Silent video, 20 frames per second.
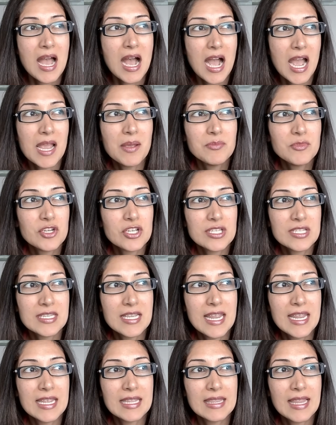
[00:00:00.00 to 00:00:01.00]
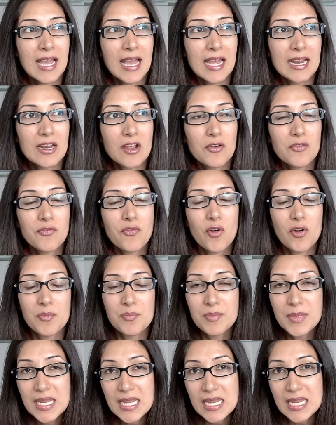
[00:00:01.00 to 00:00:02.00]
I'm just saying that for
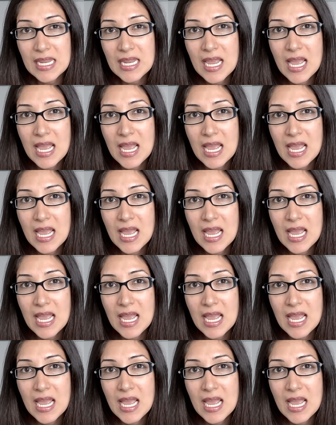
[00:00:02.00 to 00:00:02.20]
me,